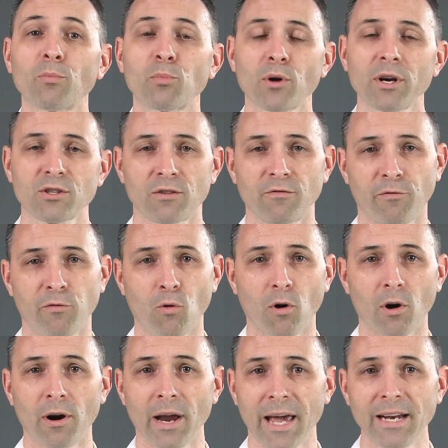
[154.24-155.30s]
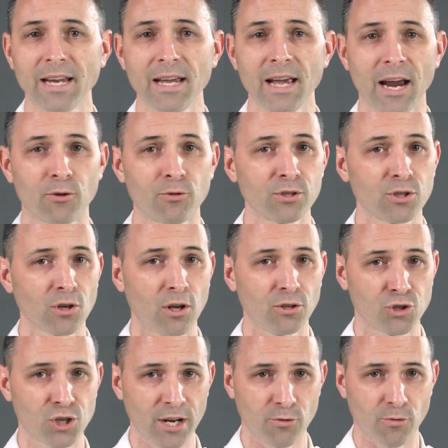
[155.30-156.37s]
present for any aerosol
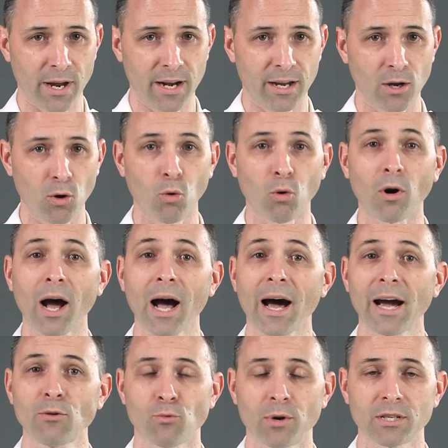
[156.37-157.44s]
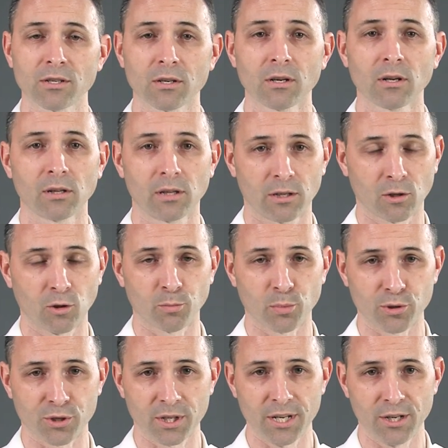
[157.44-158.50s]
generating or high risk clinical
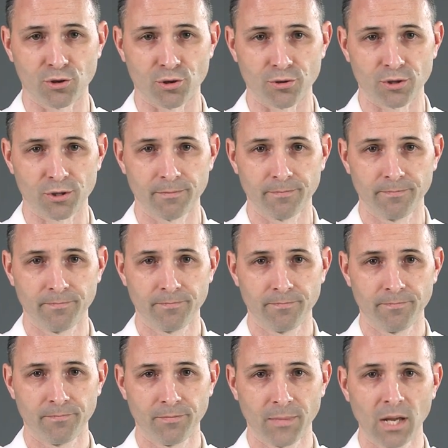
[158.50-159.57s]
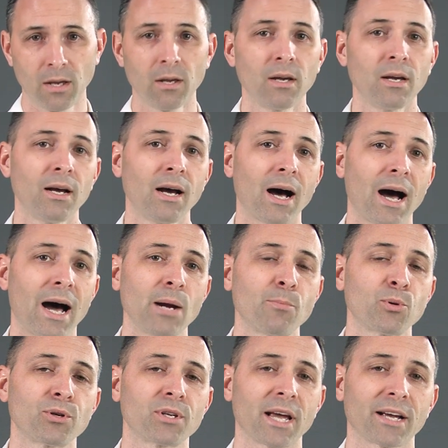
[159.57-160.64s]
procedures. Eye
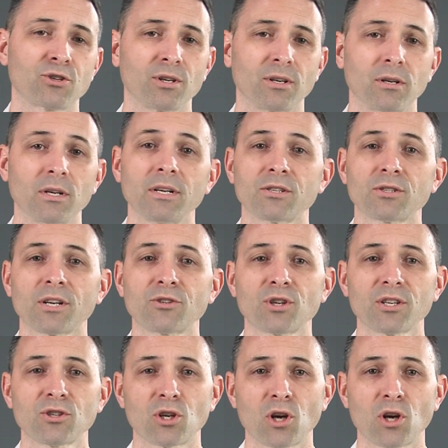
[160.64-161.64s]
protection, such as